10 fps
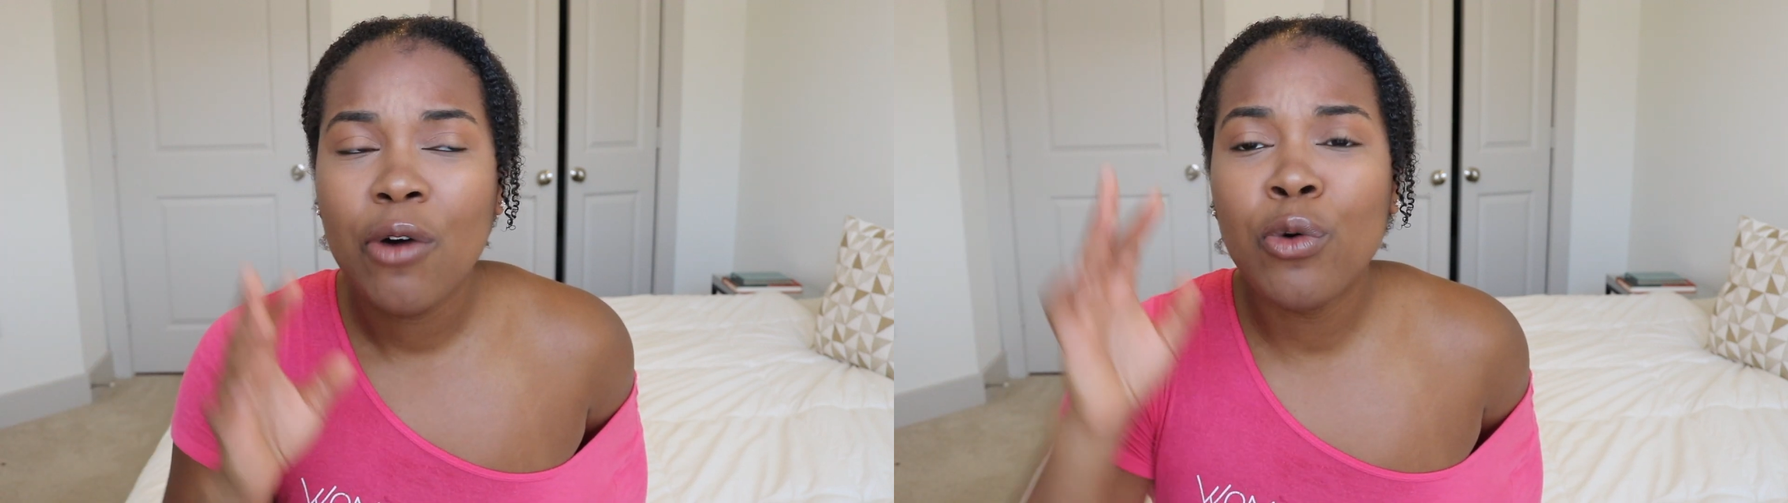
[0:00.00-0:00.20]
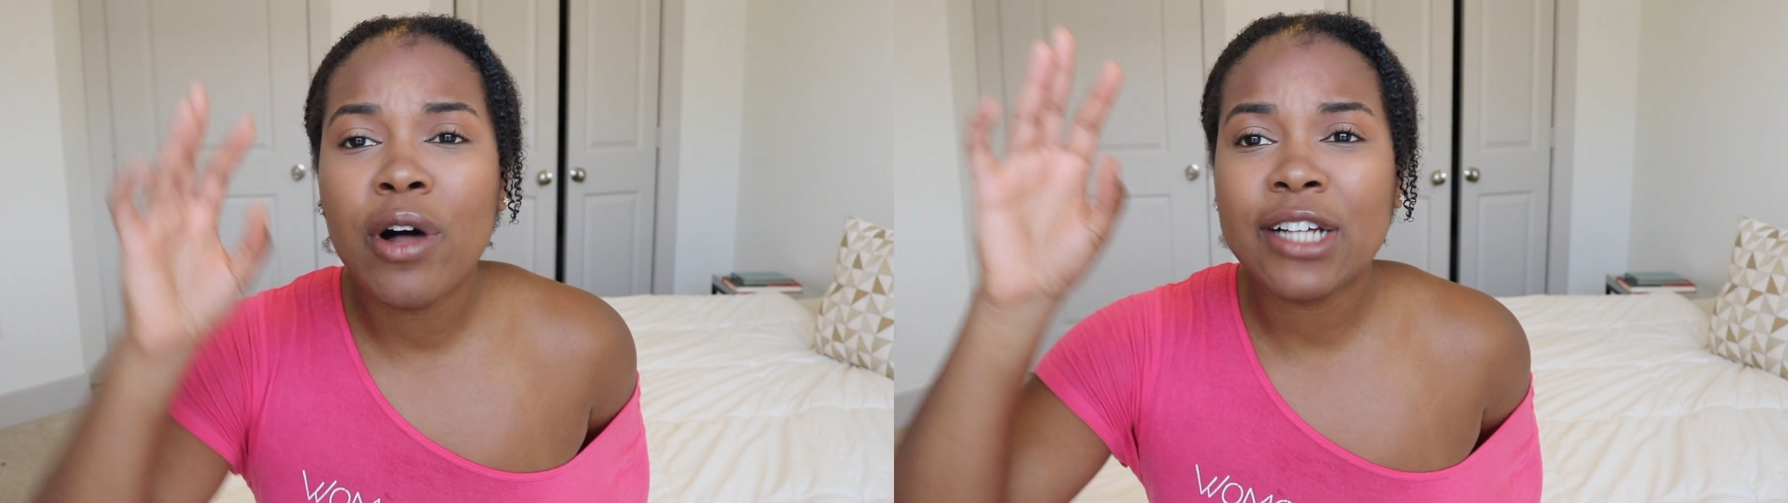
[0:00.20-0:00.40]

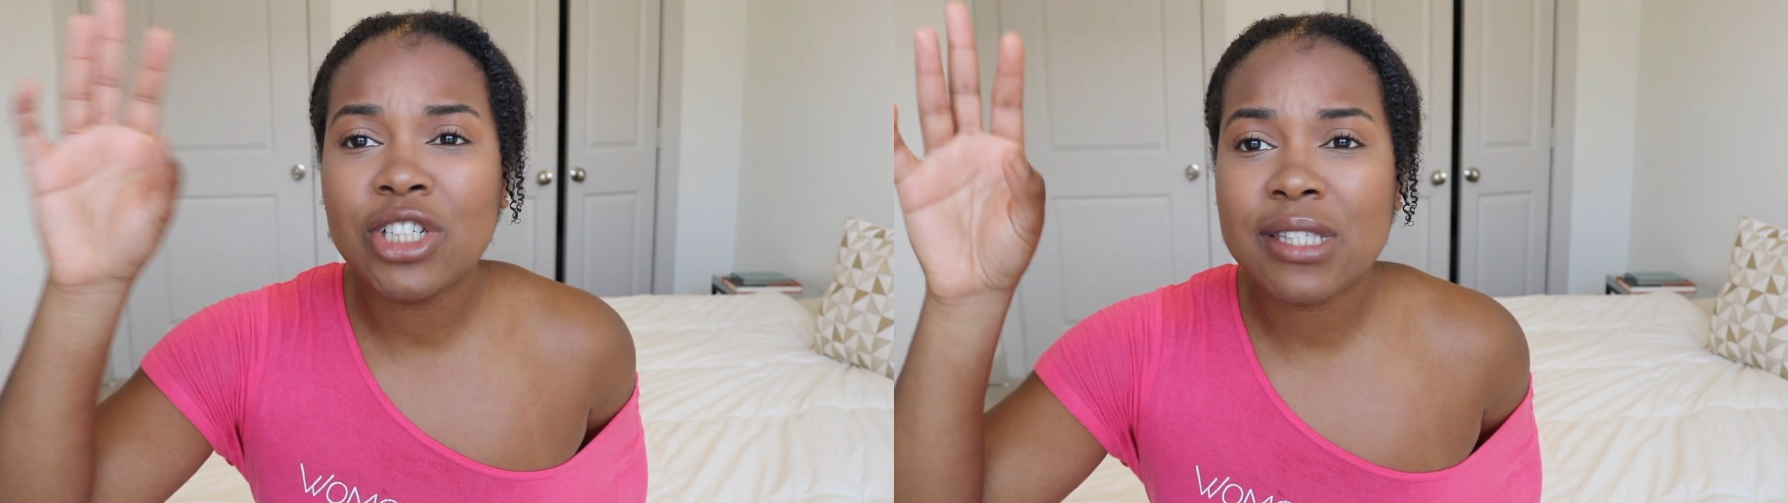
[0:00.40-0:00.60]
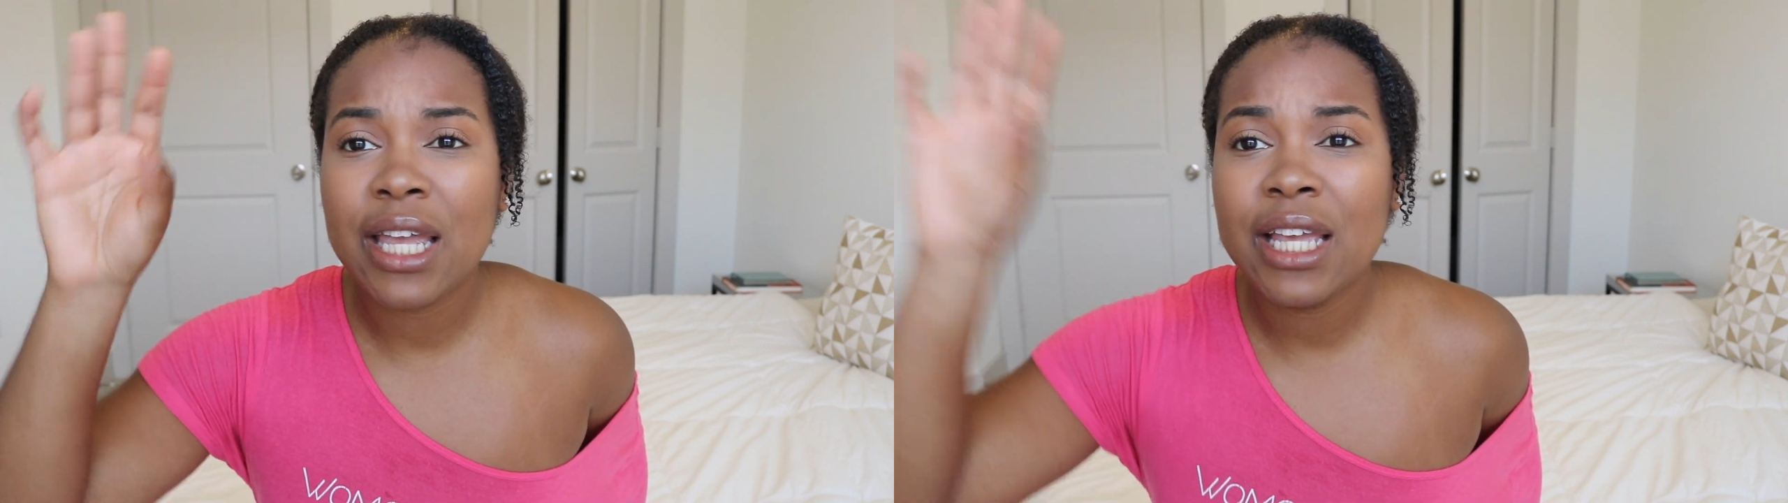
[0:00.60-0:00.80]
Well, I
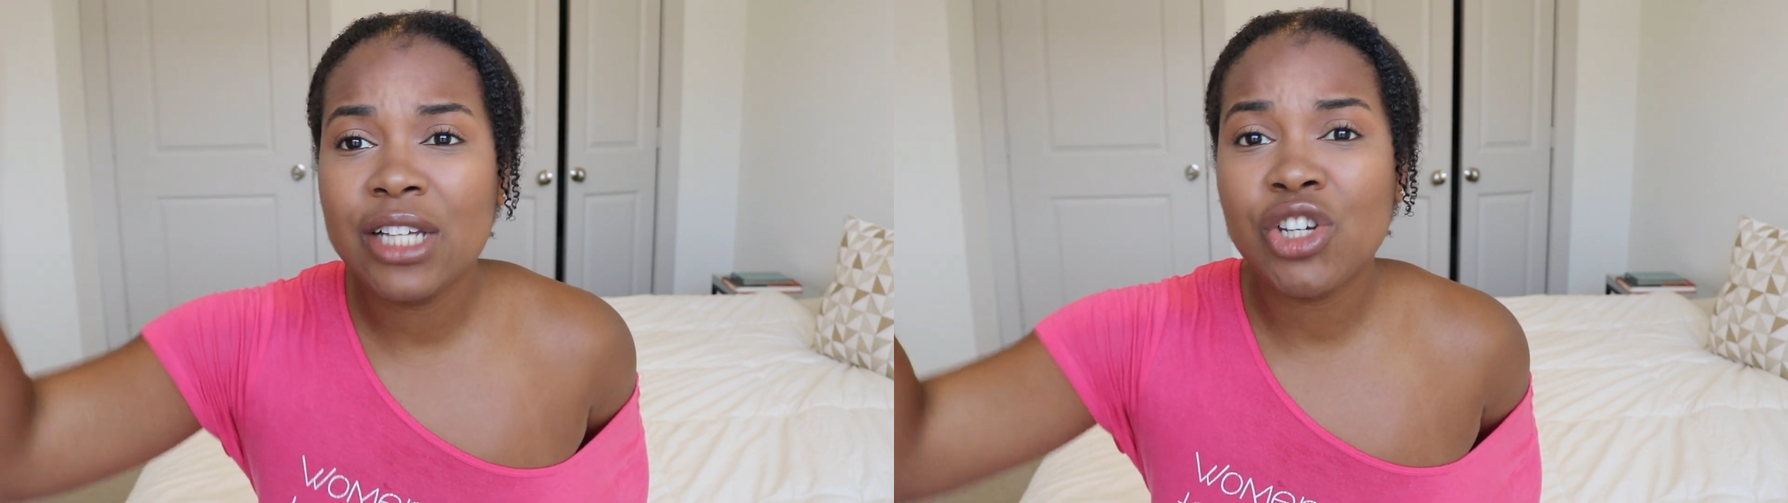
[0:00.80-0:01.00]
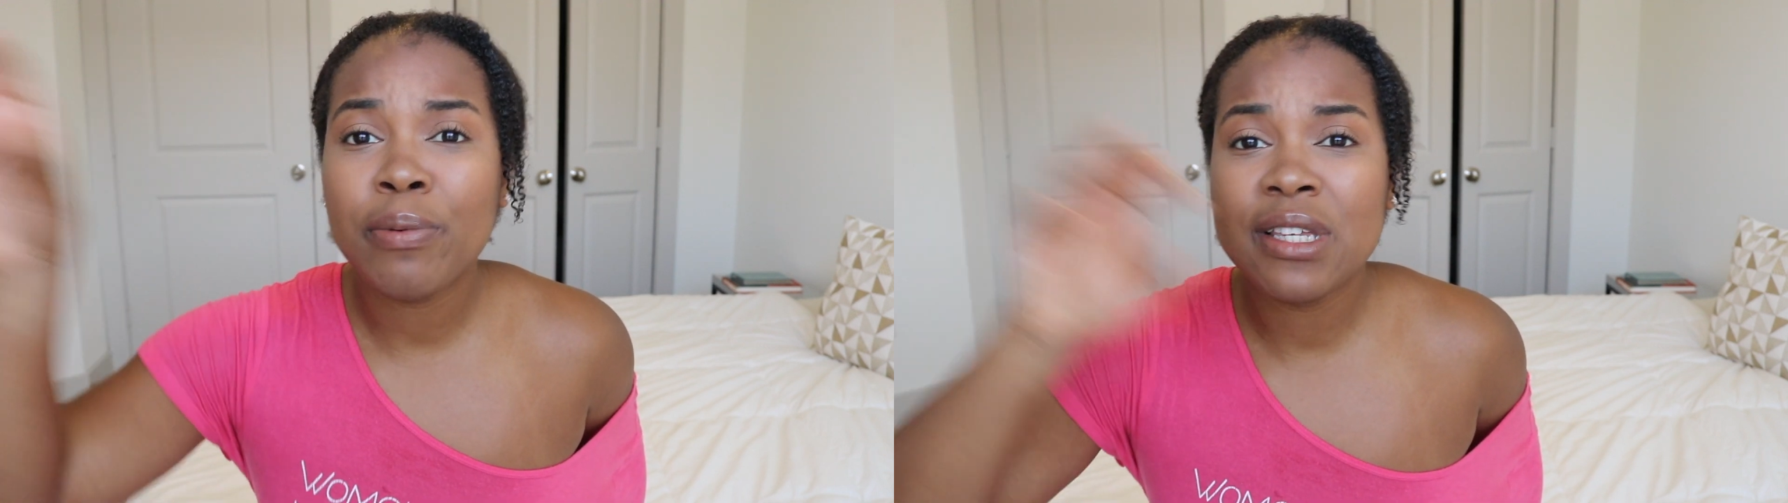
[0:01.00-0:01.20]
should say
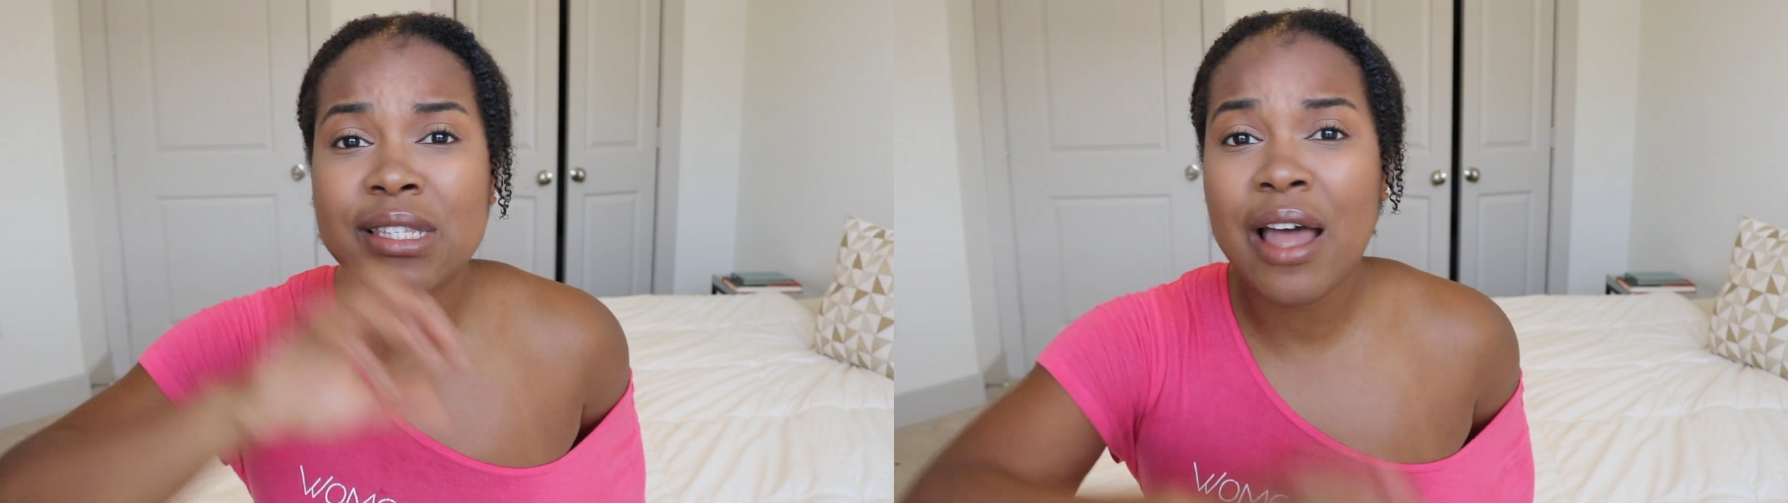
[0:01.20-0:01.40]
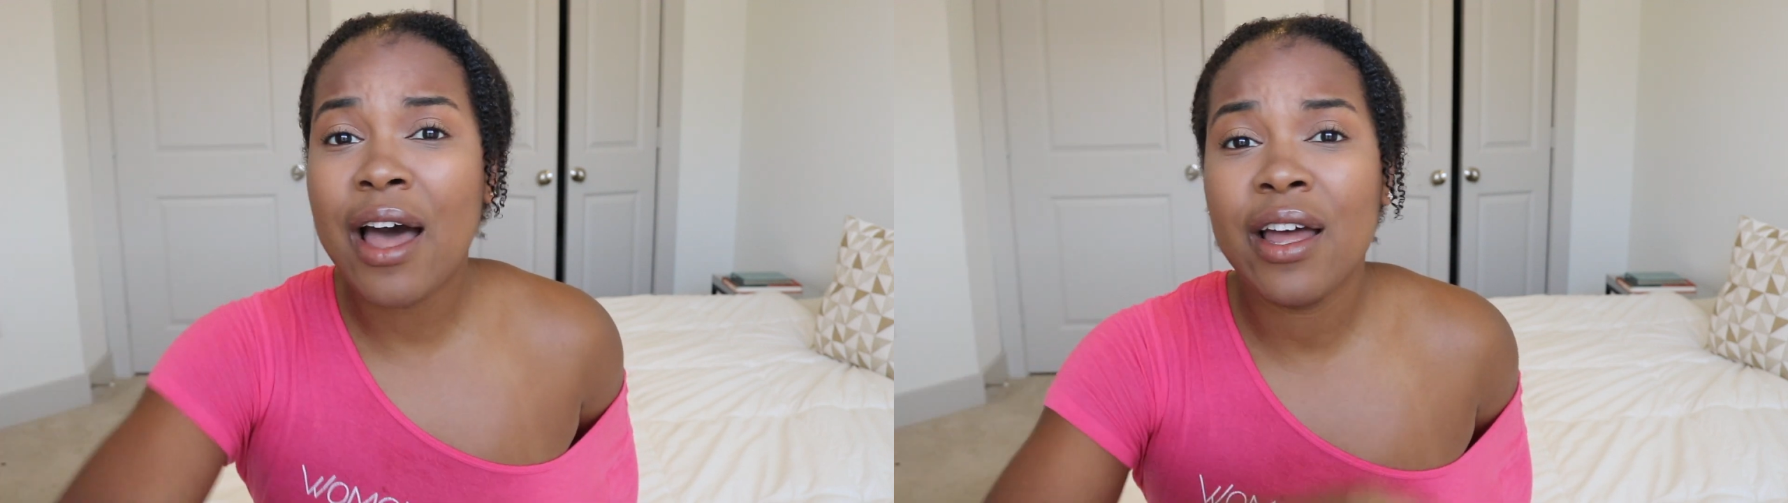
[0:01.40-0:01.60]
Egypt is
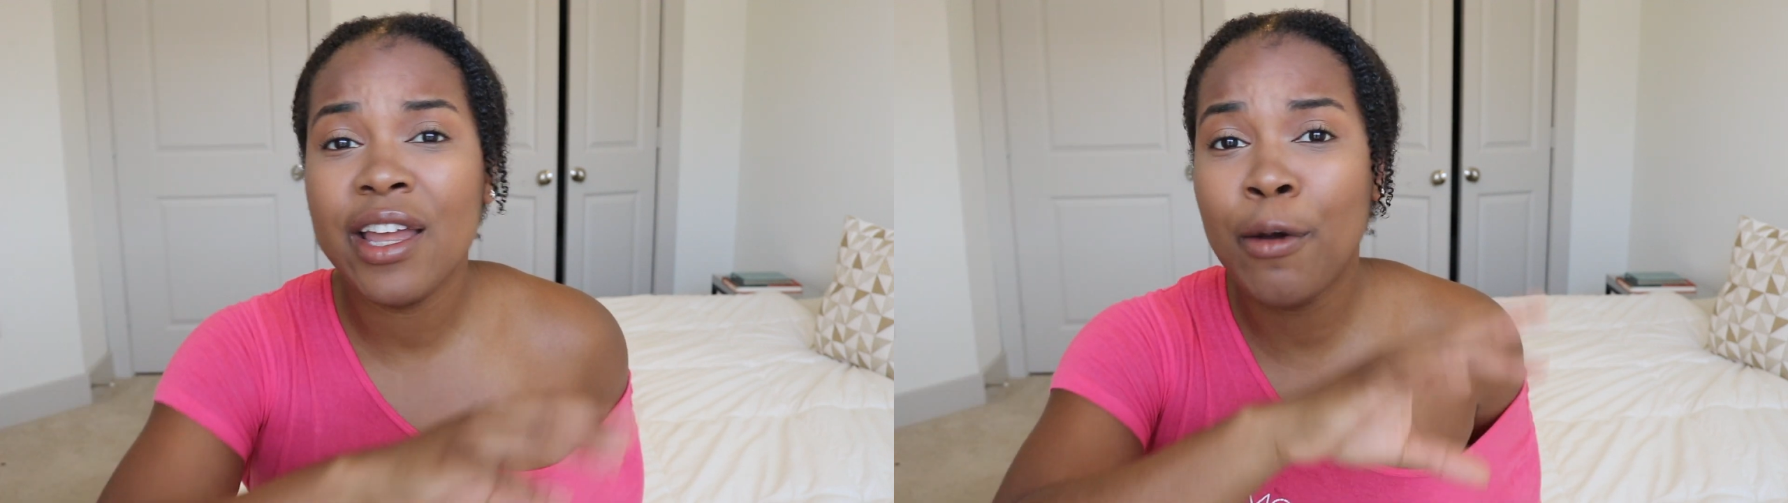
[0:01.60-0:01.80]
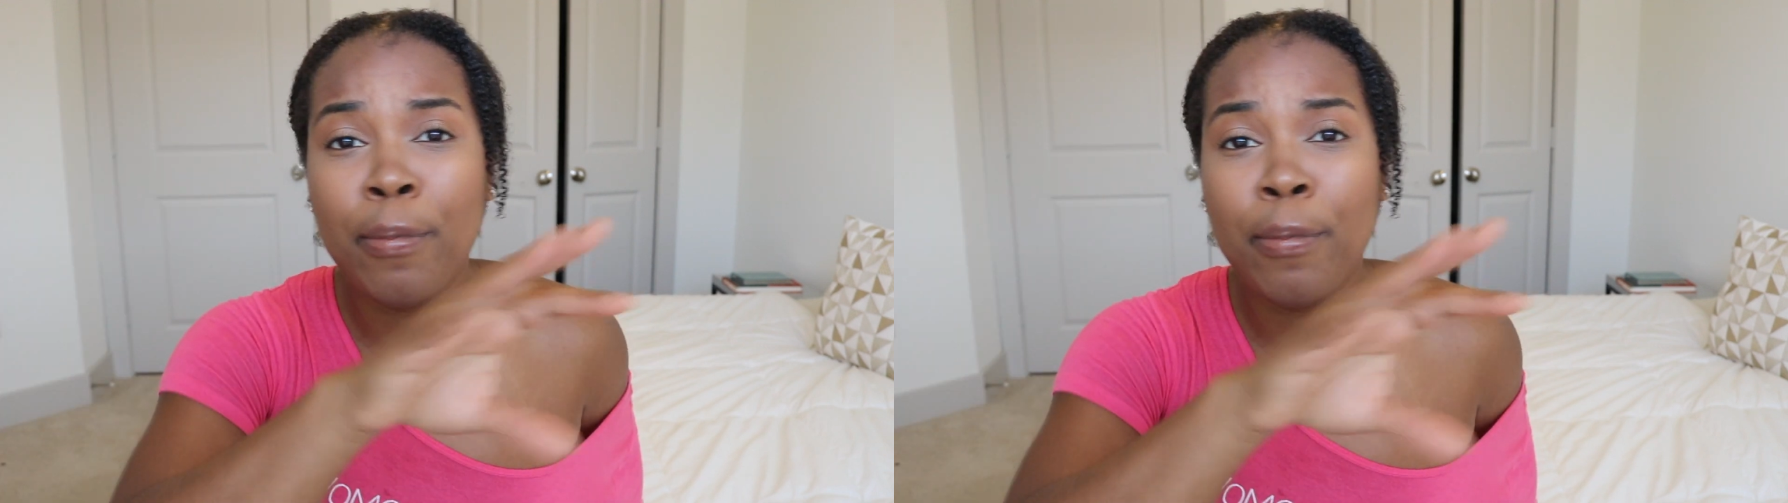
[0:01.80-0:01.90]
not